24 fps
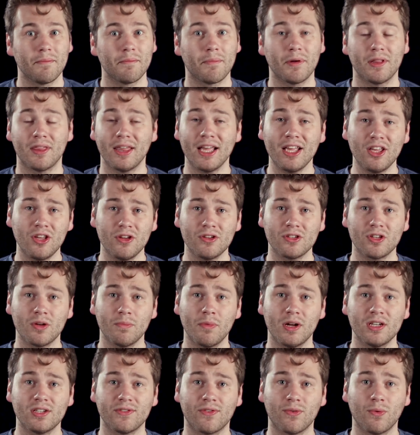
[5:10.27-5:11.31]
But thank you so
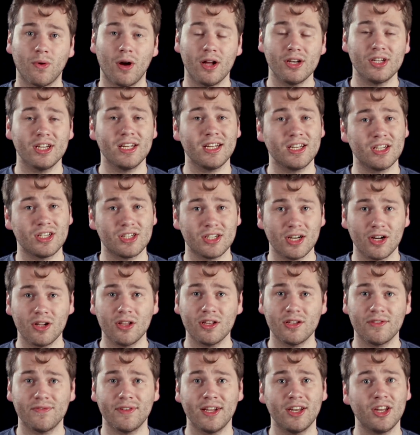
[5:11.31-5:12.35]
much for watching and share
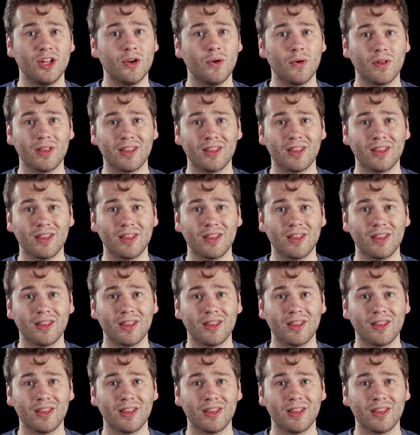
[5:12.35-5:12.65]
this video,